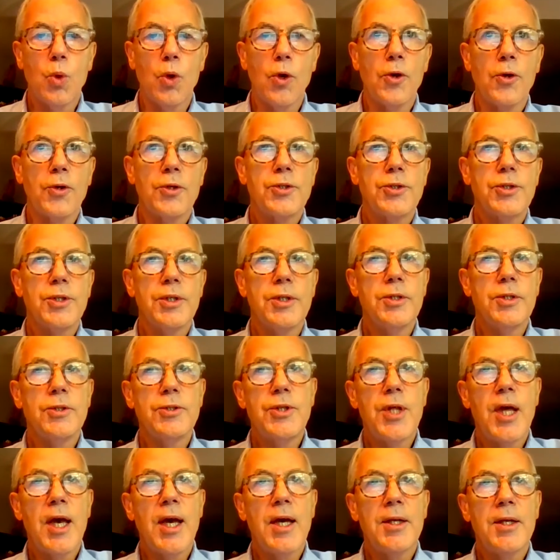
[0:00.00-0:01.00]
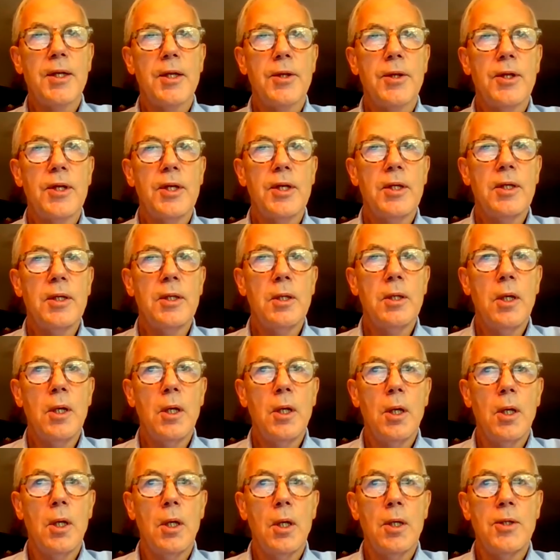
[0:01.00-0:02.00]
works is that the
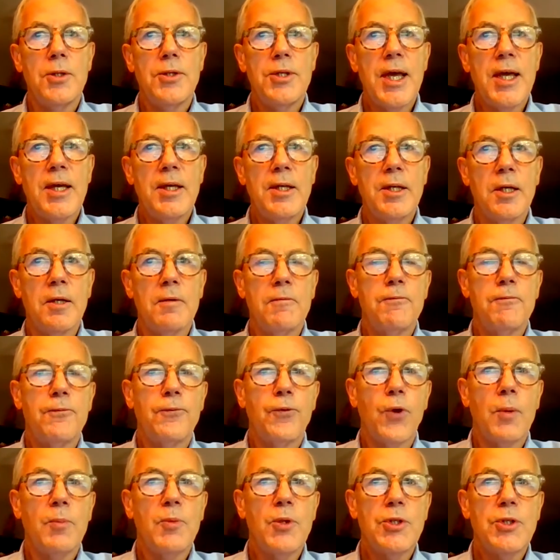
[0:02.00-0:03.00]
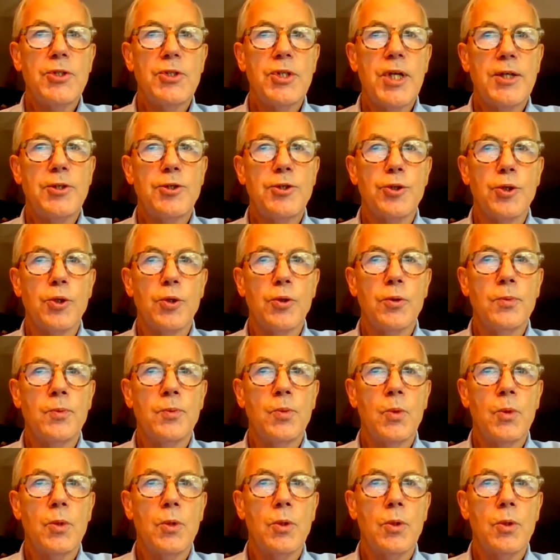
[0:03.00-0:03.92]
data from the sensor